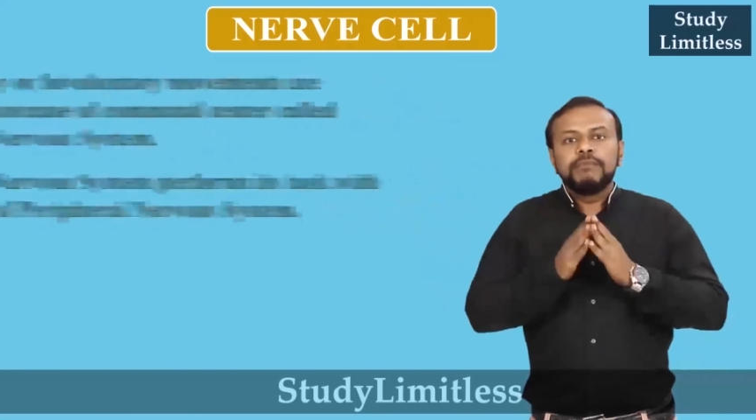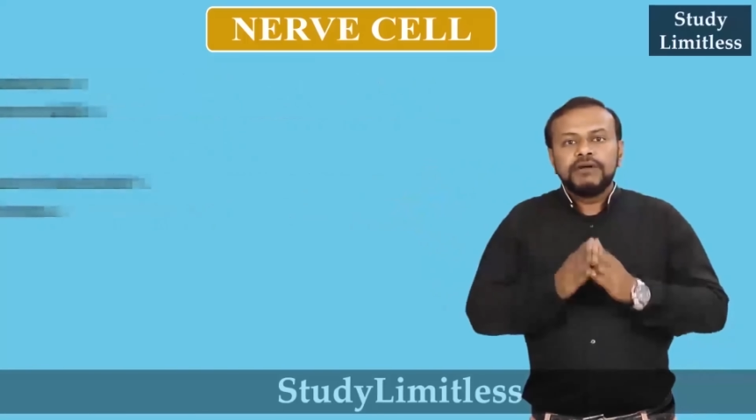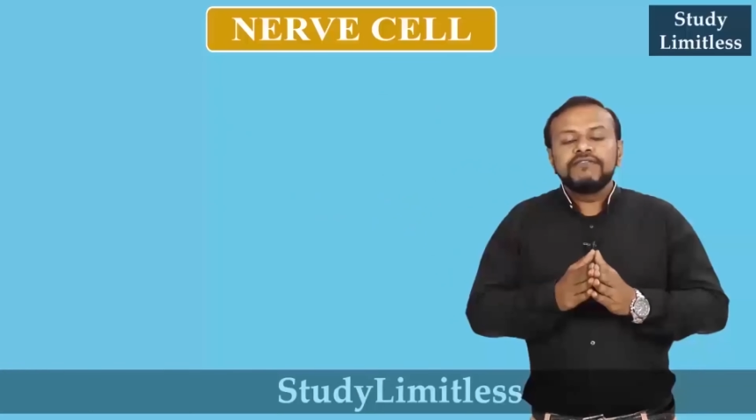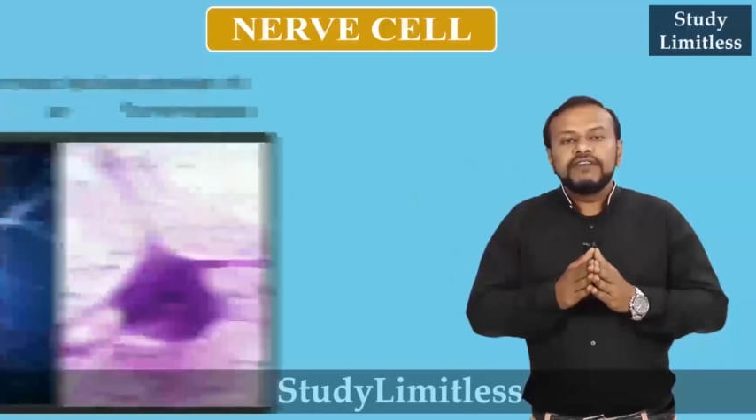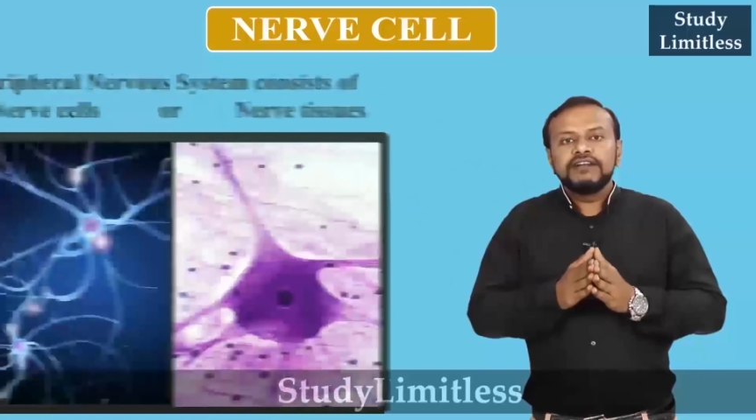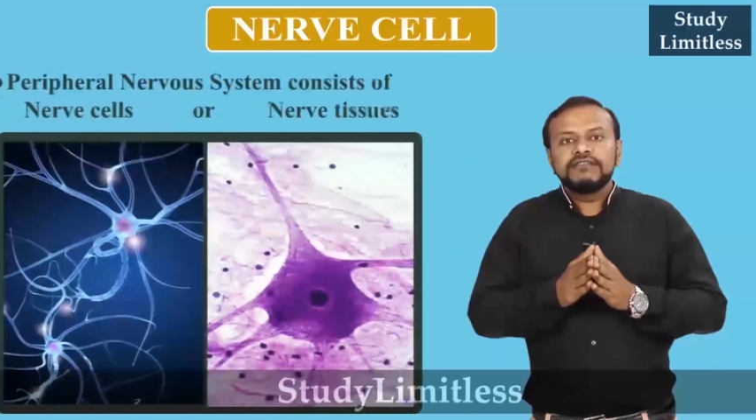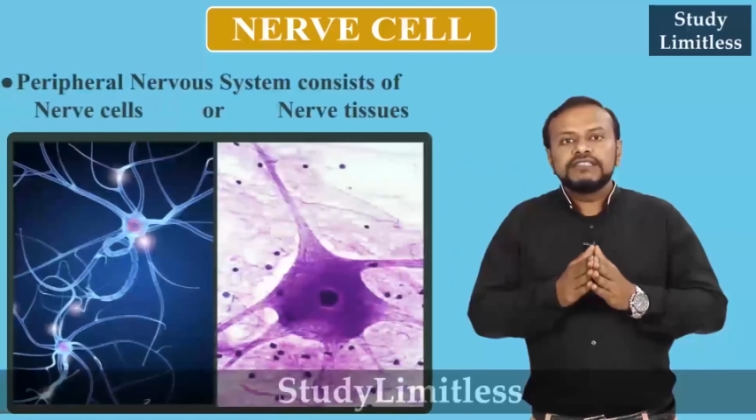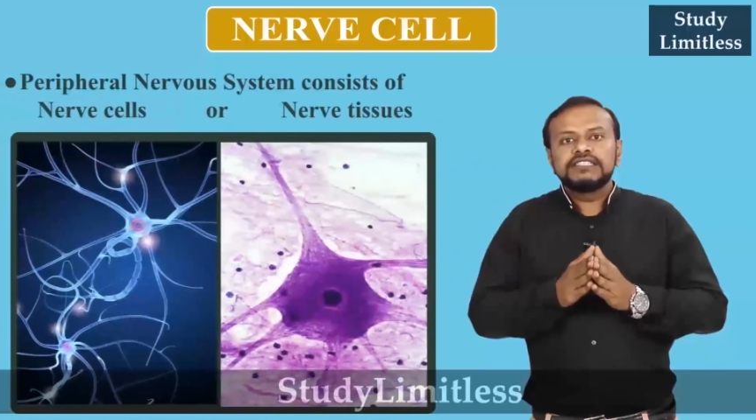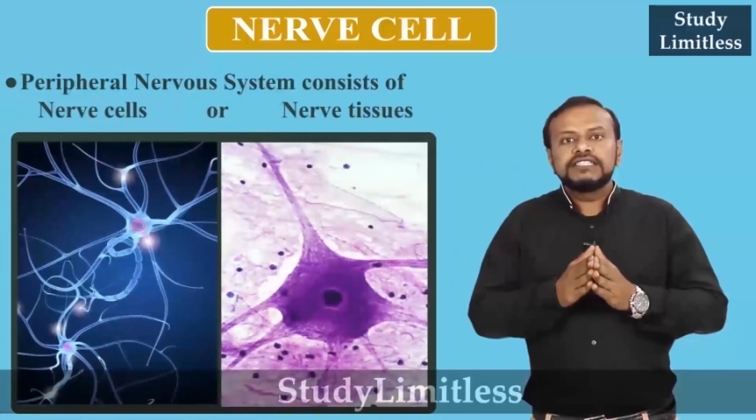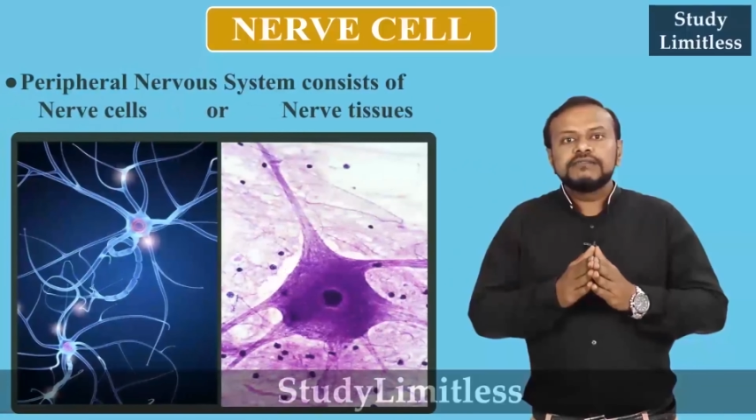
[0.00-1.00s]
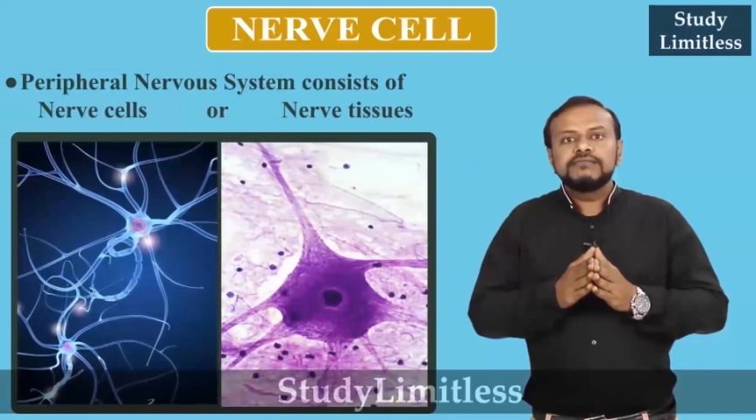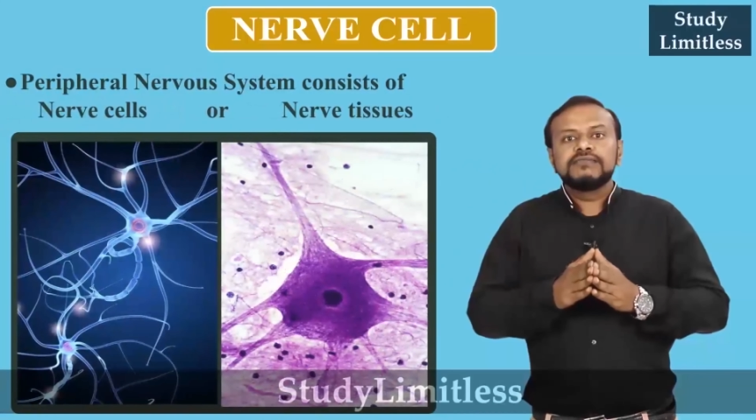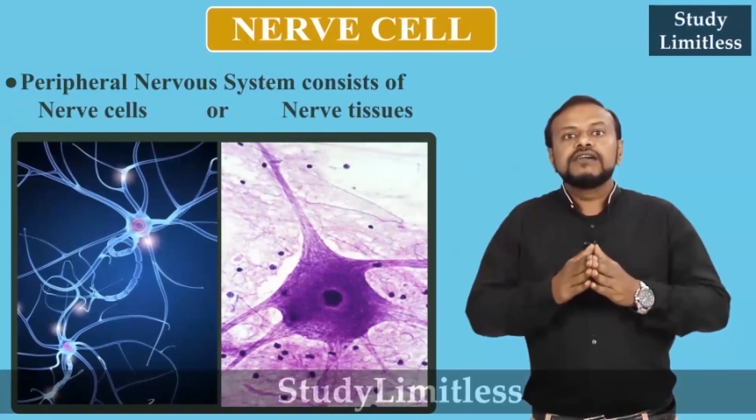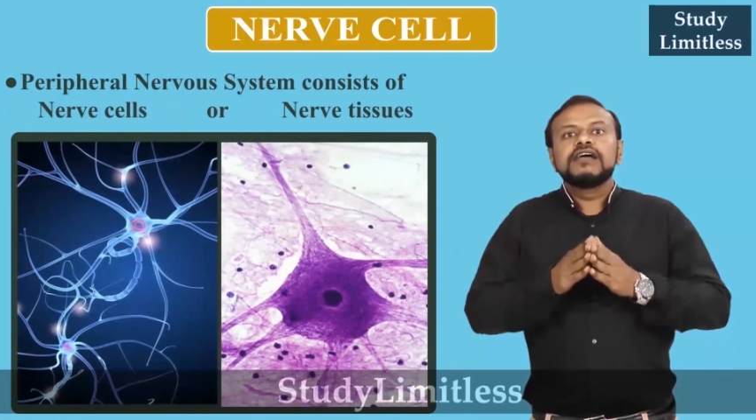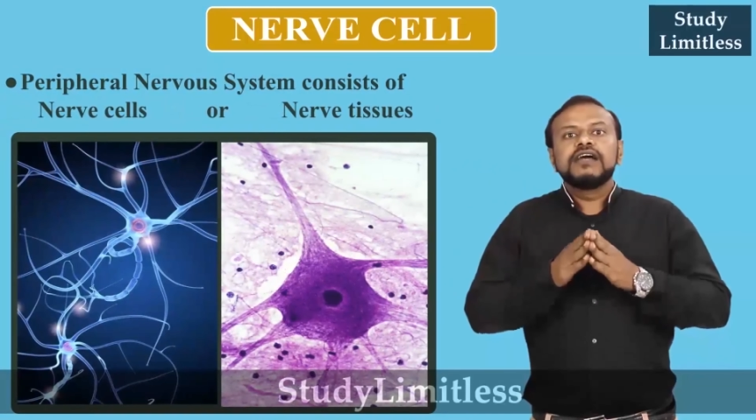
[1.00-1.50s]
Peripheral nervous
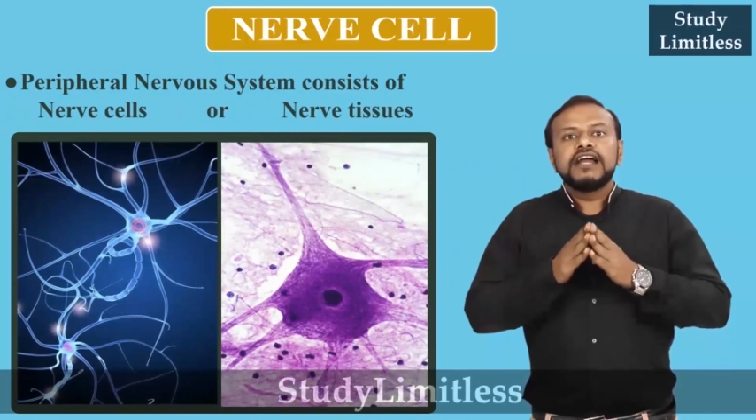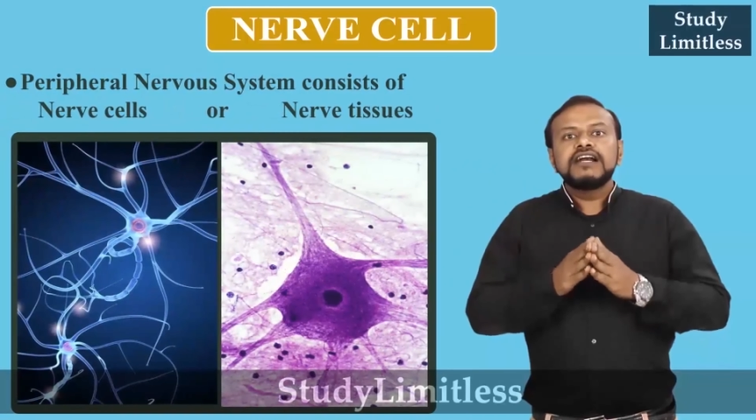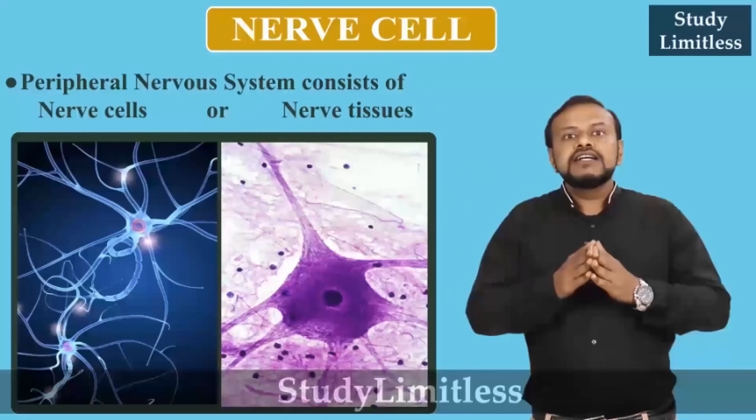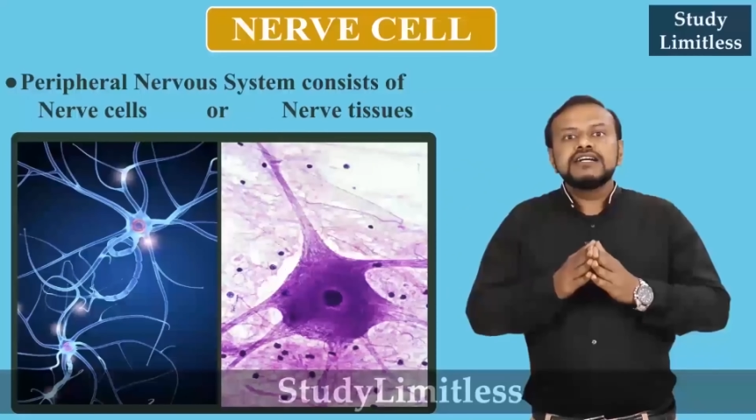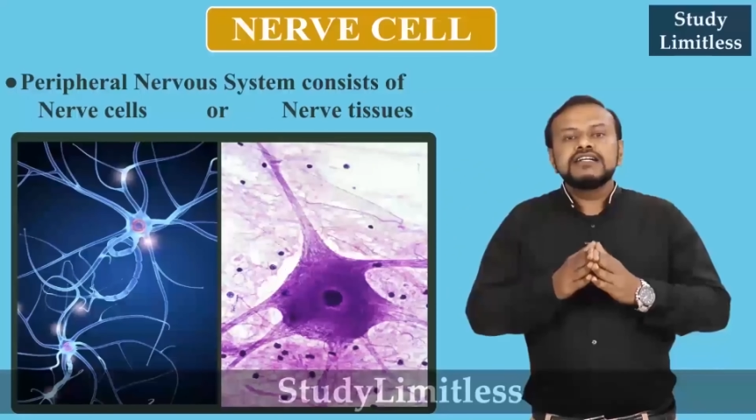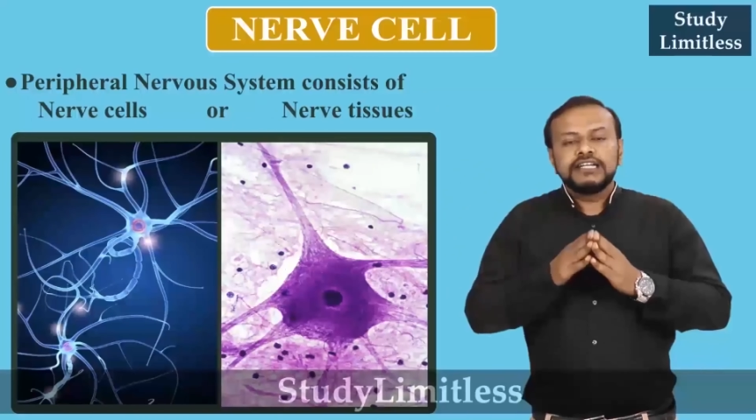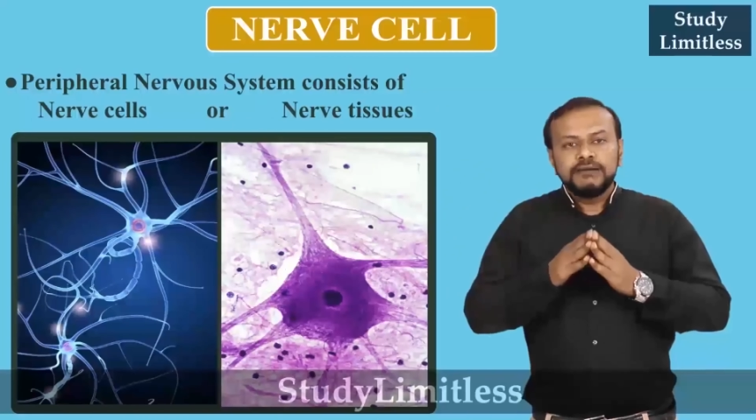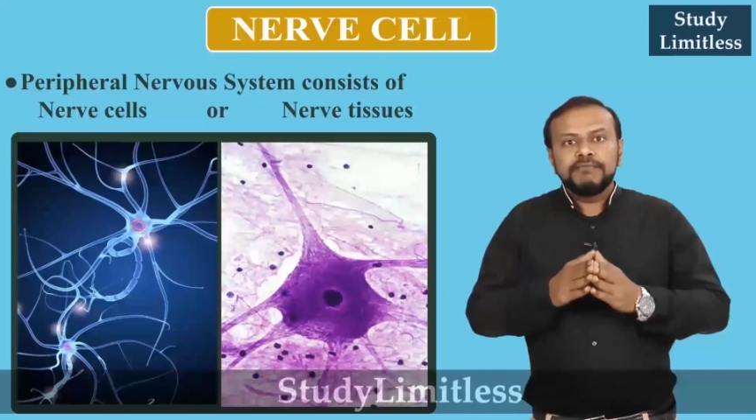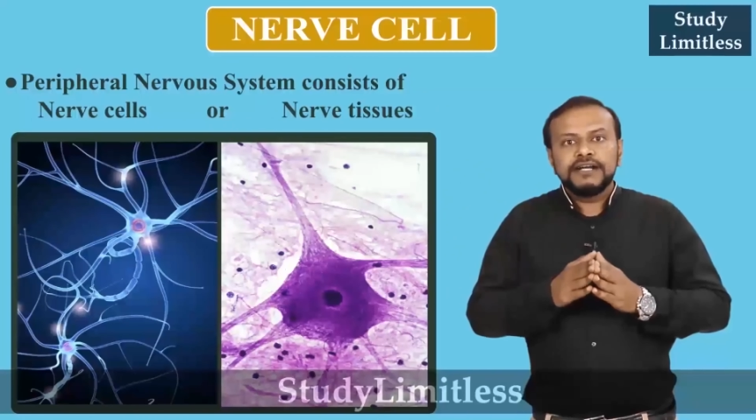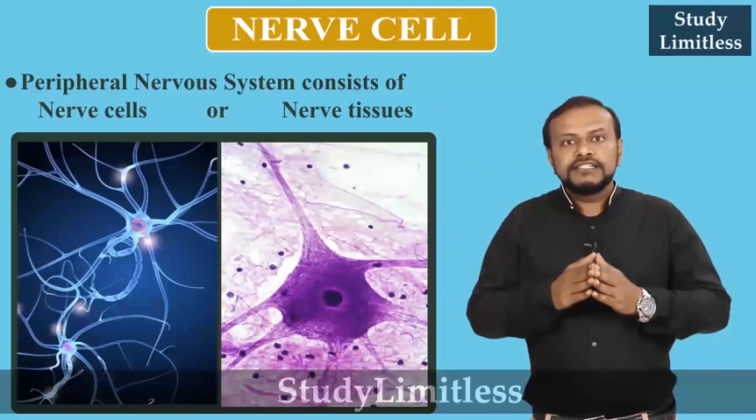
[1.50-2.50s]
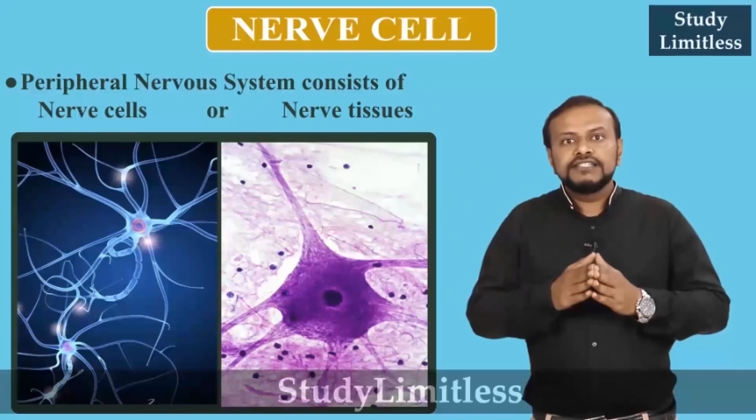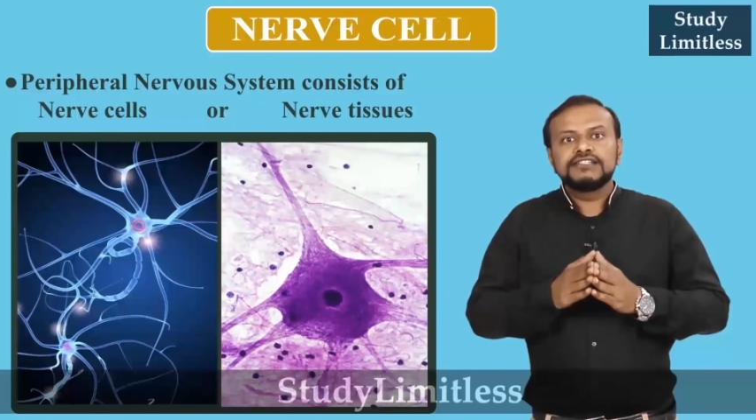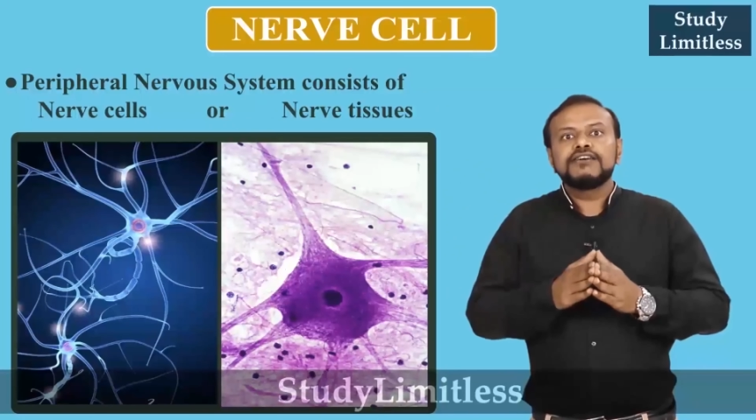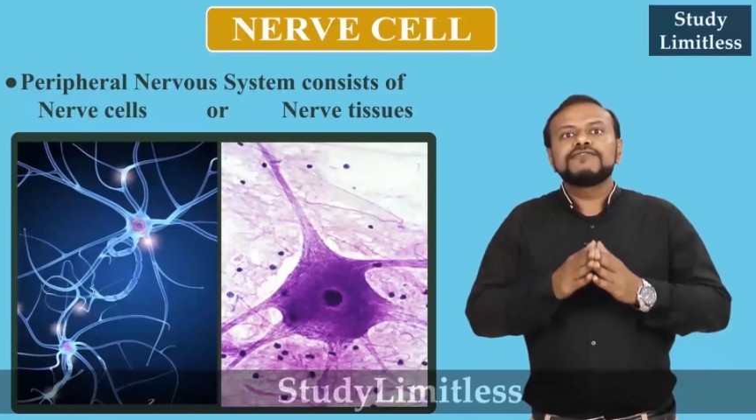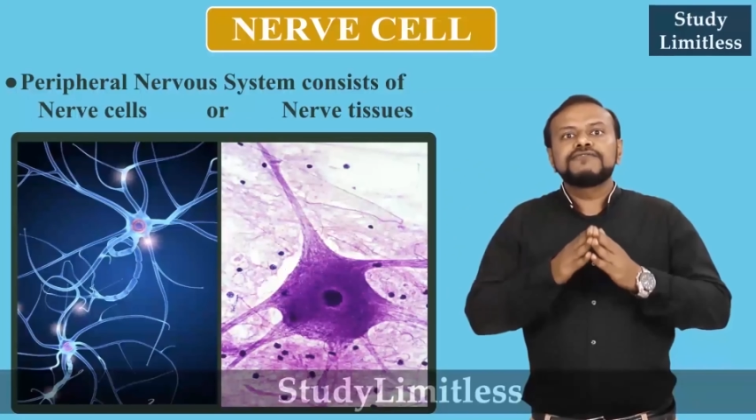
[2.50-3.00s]
system in turn
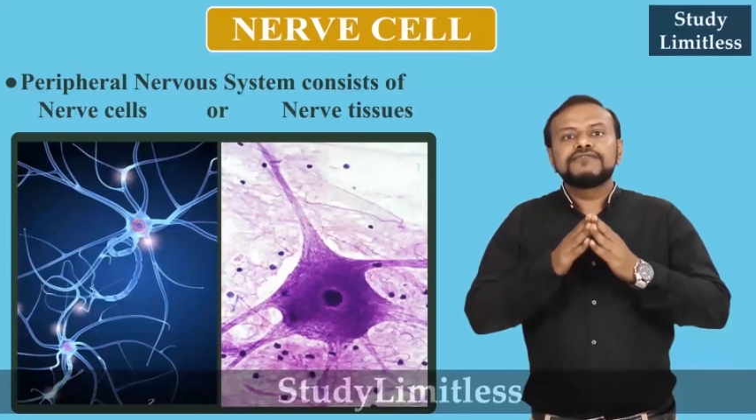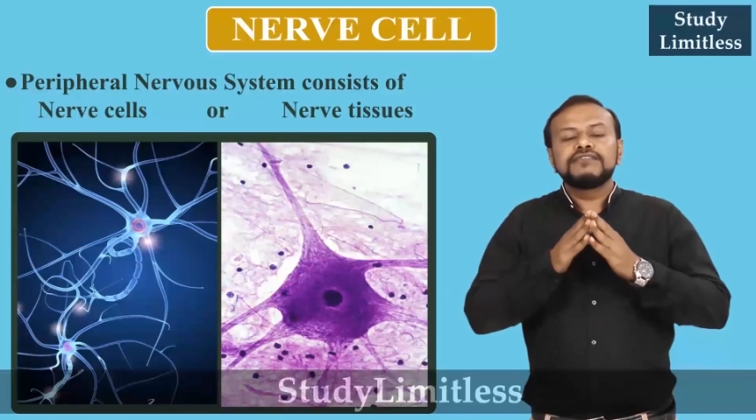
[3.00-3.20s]
comprises of